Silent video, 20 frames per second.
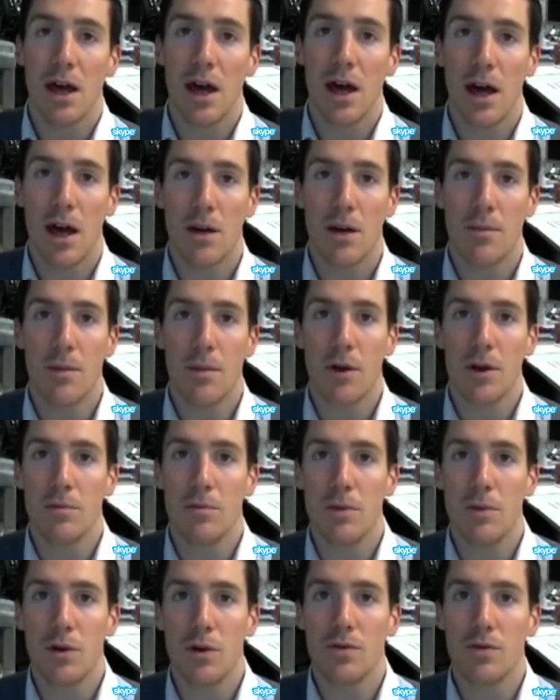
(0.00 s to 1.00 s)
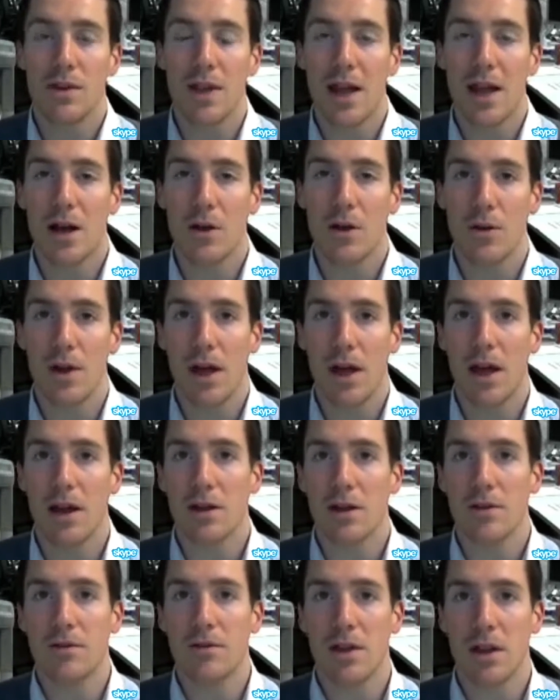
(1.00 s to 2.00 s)
on the move down. And
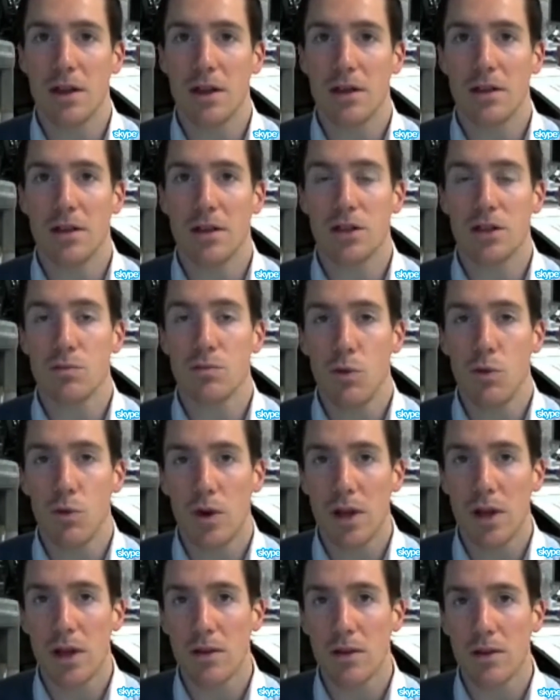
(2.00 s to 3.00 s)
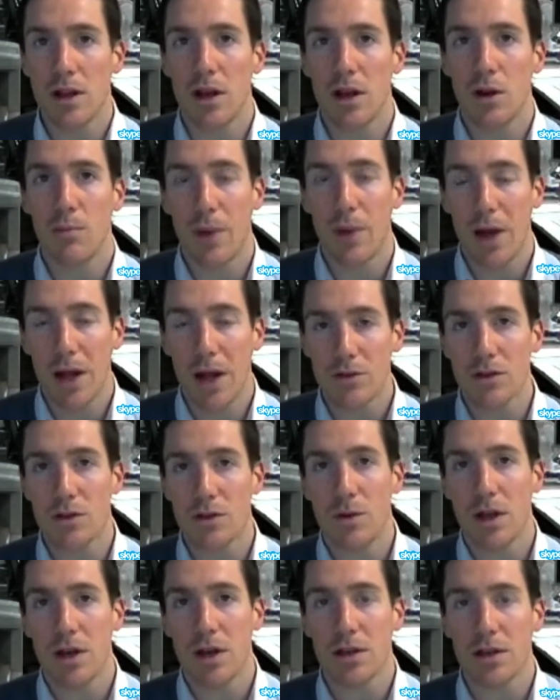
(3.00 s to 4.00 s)
I think this morning, the little bounce
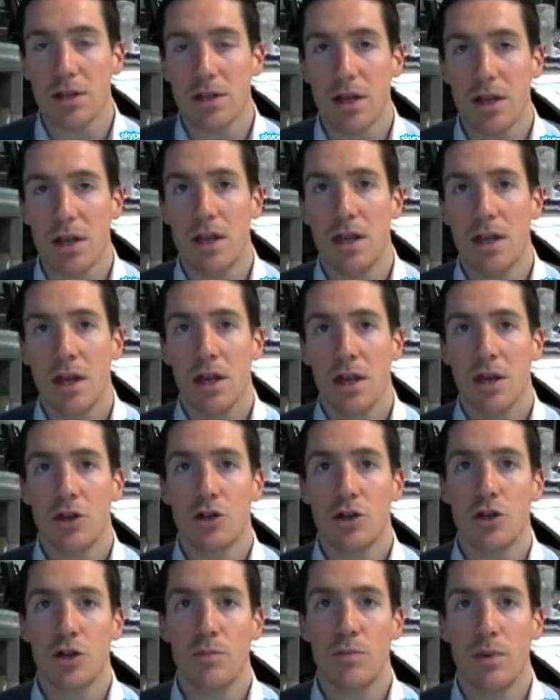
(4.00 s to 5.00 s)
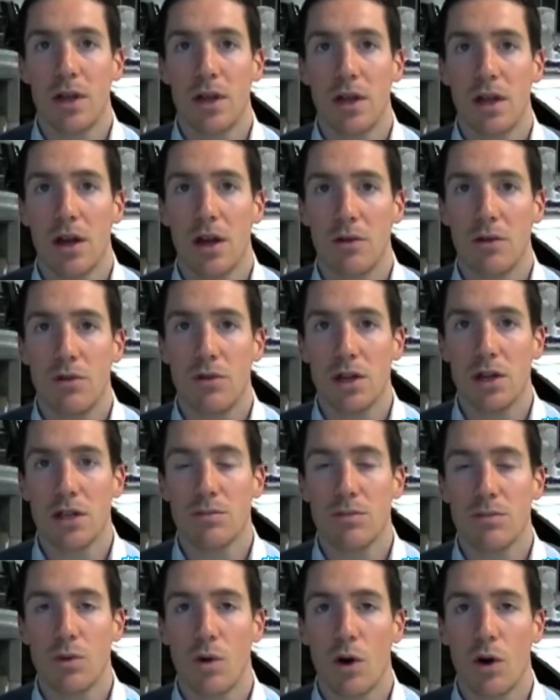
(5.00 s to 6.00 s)
that we're going to see should be a
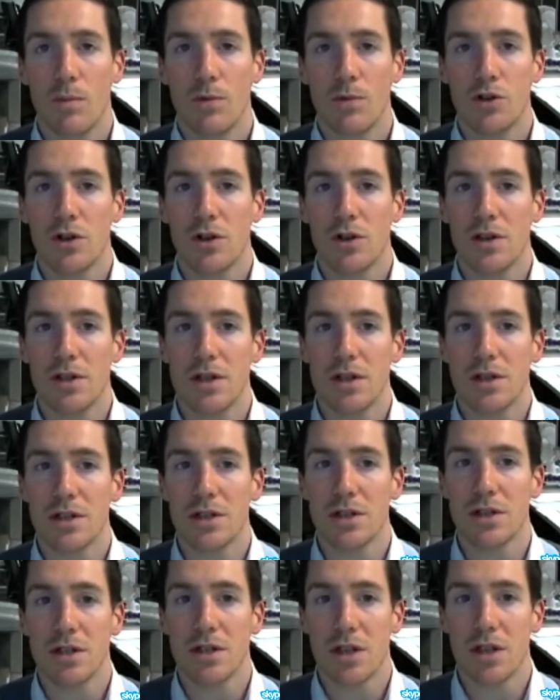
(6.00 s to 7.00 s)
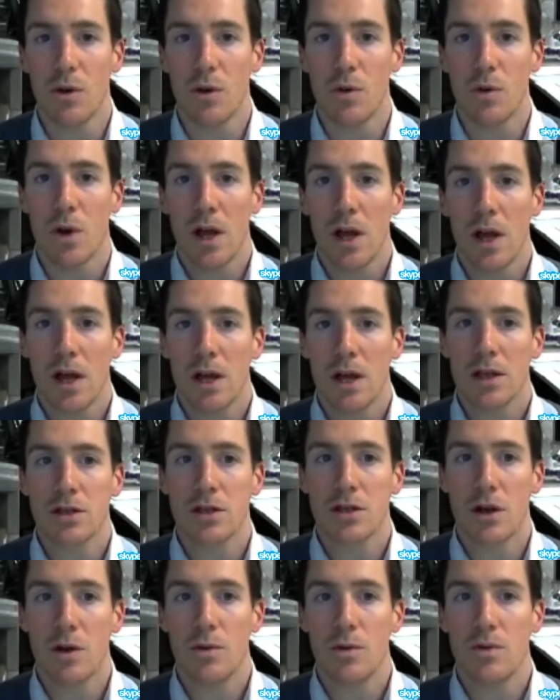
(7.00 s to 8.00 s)
reasonable opportunity to sell.
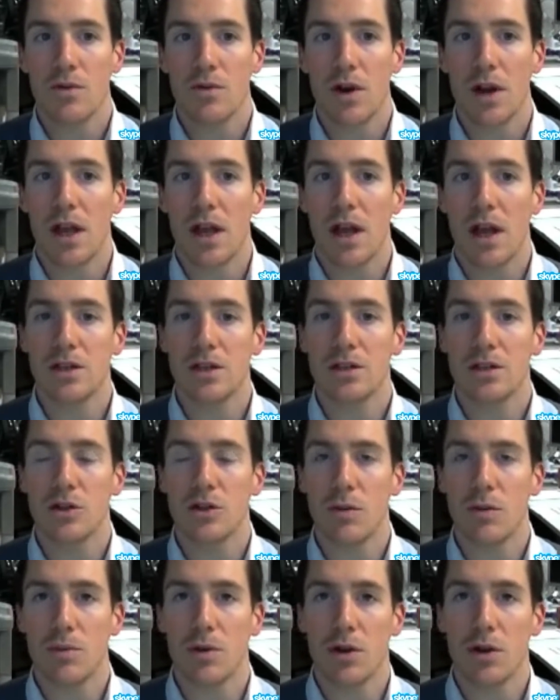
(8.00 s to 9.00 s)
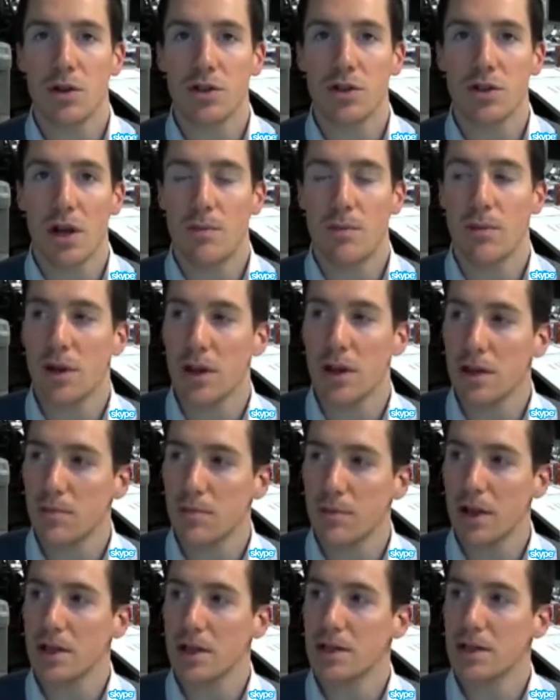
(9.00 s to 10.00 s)
So for a stop loss, I'm looking to
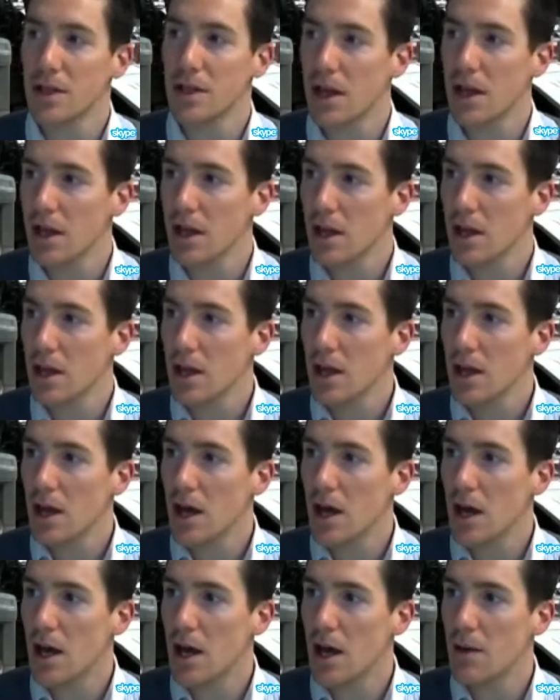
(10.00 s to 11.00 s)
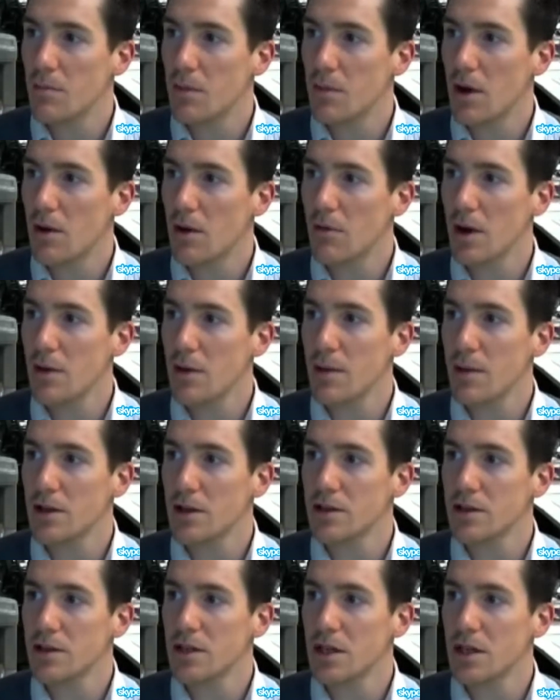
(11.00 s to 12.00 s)
place that around
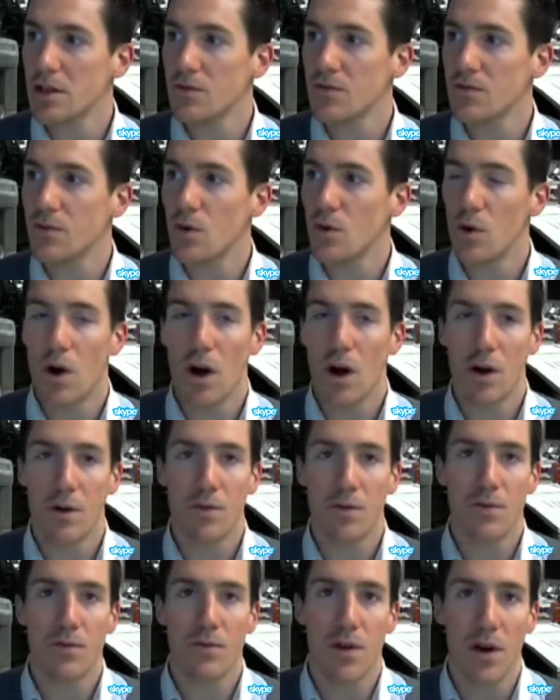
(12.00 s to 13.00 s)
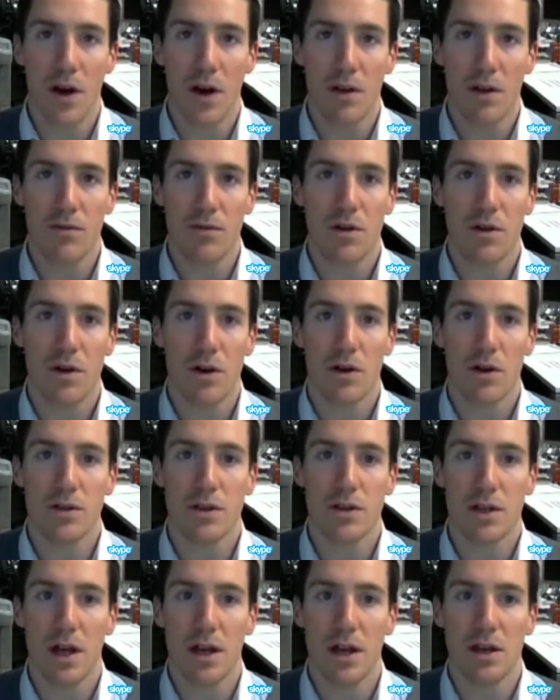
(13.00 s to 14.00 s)
about 6405 on
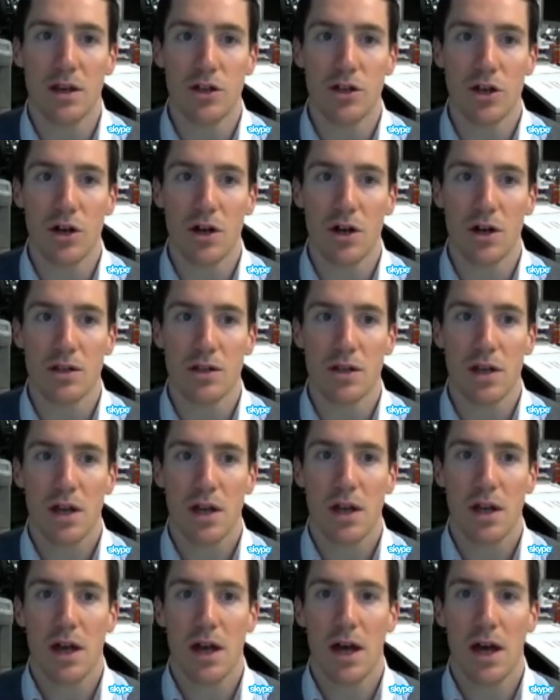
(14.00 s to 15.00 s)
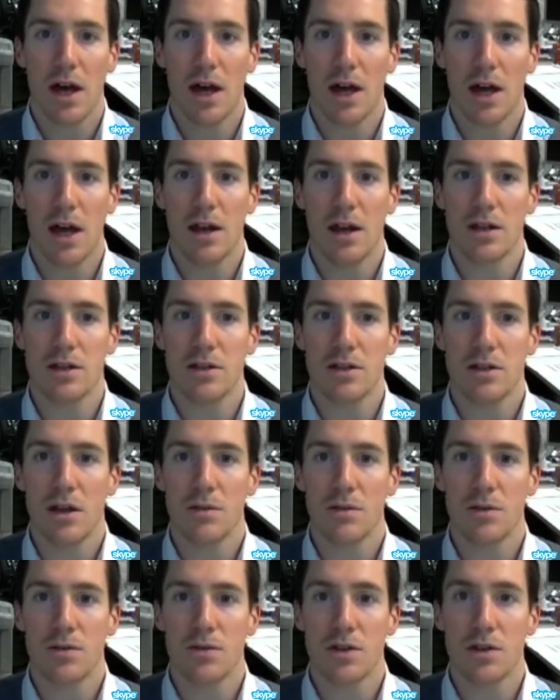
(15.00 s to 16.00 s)
the daily chart. And in
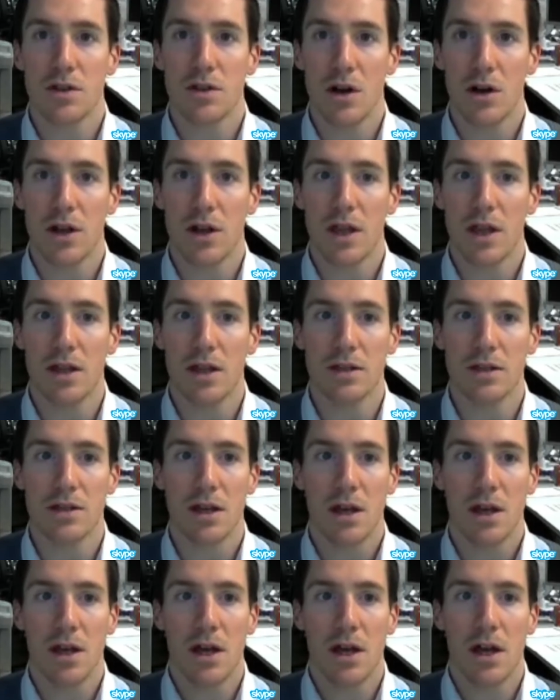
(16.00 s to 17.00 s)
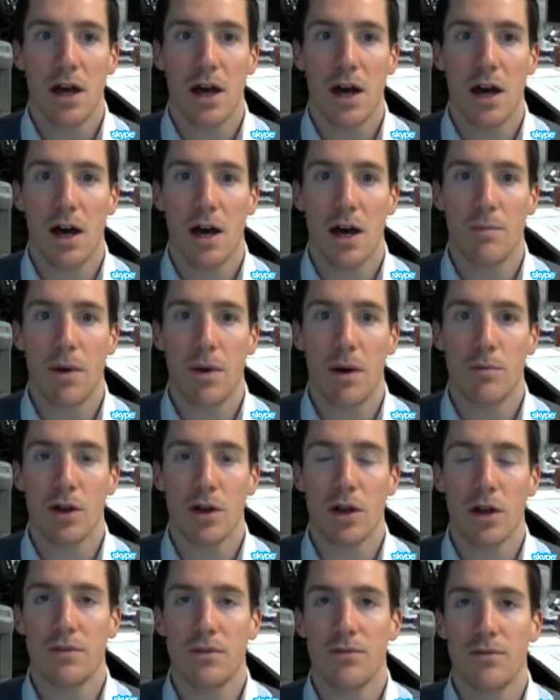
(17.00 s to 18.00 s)
terms of a target, I'm
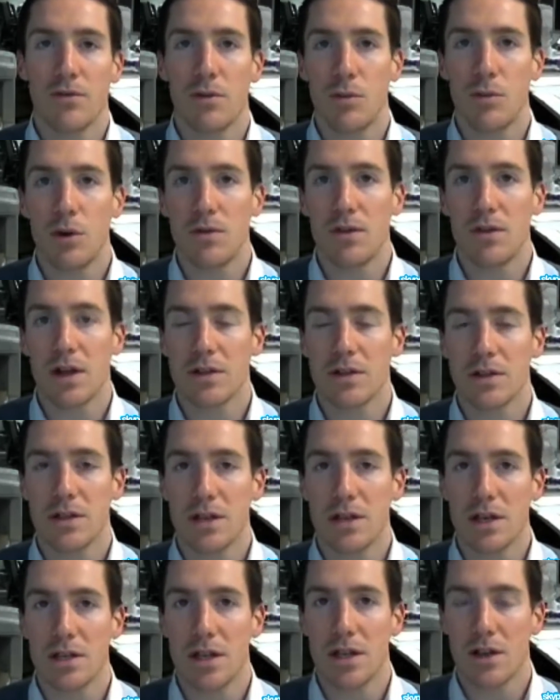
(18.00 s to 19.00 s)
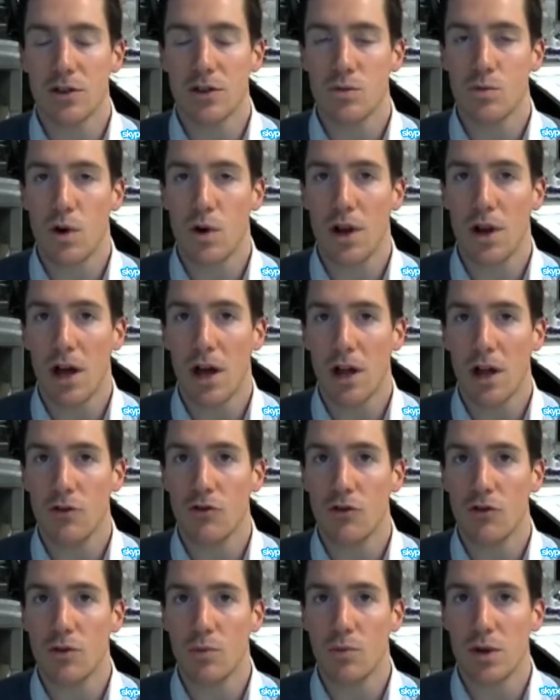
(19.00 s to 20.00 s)
looking for a move down to
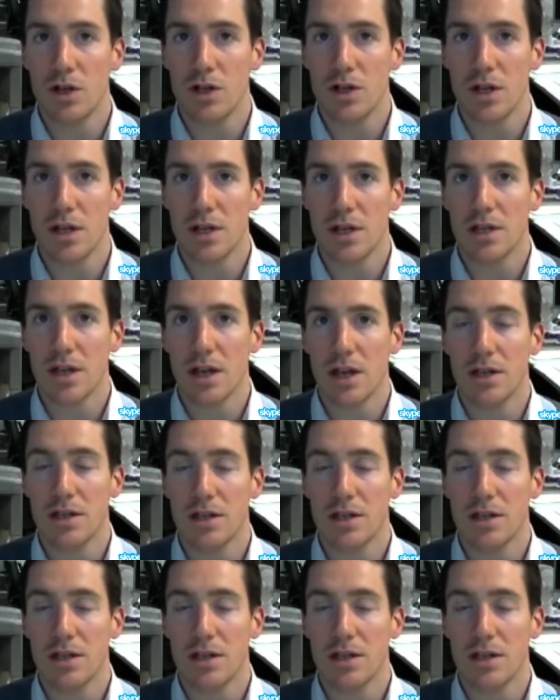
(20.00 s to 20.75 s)
6,100, which is a